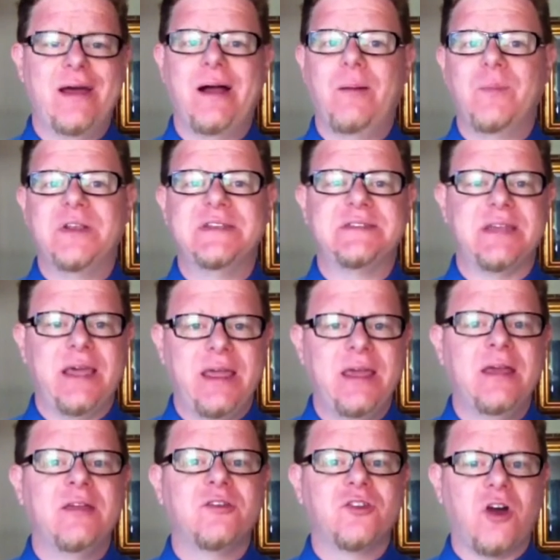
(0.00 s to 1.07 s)
I'm going to say
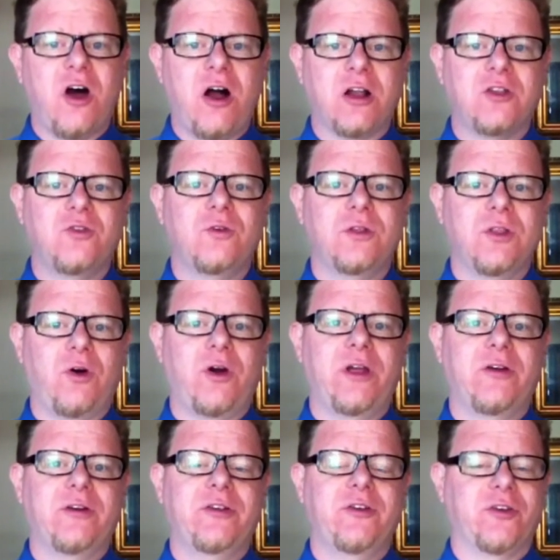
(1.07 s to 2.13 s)
talk to a
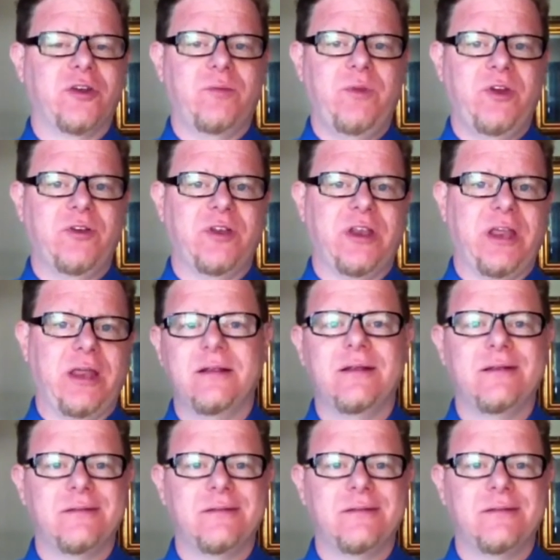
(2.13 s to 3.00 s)
lawyer in your community.